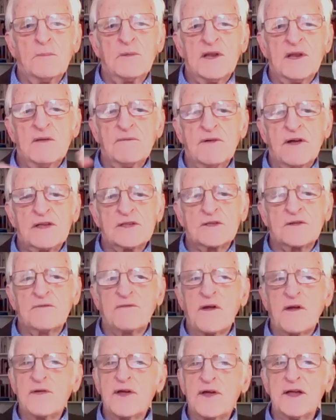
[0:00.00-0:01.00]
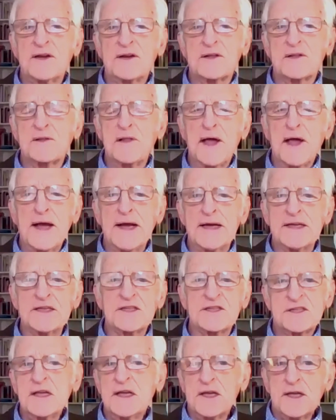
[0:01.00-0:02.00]
many of us have ever had a
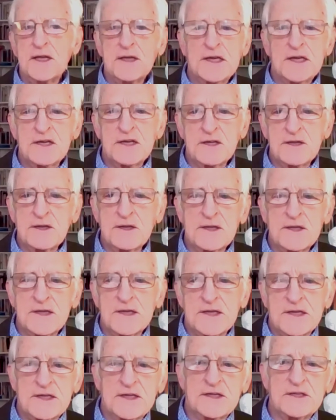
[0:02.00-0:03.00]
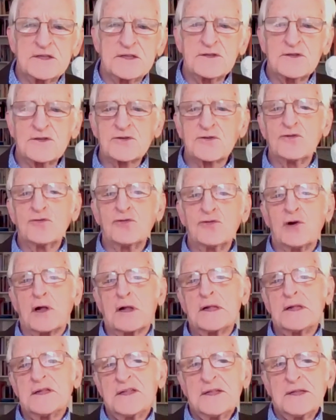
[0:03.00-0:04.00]
class in
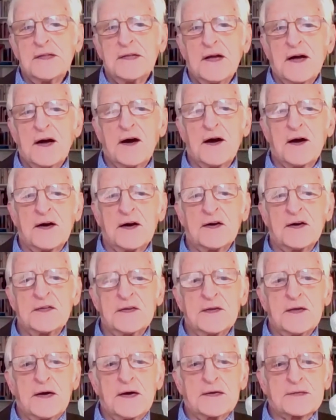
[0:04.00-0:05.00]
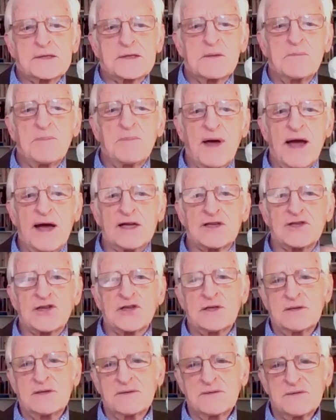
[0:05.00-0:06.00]
school on
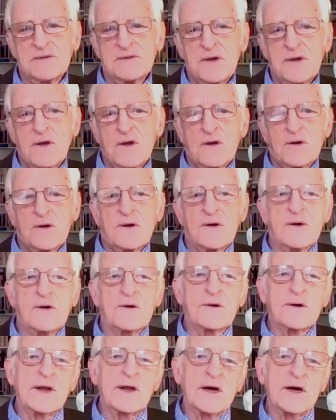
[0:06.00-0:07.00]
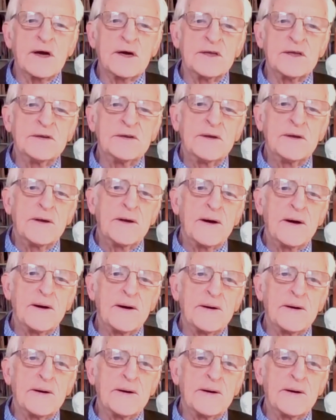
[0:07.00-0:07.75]
compassion or on